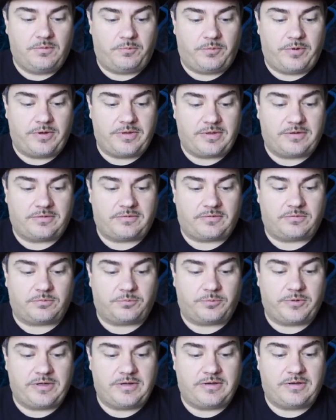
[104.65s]
with its
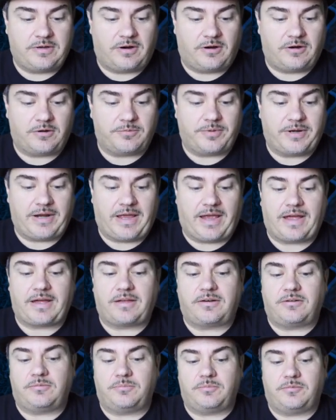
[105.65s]
three carbon
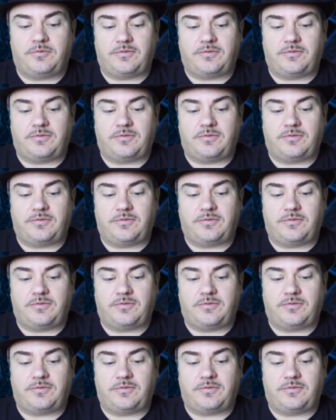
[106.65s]
atoms.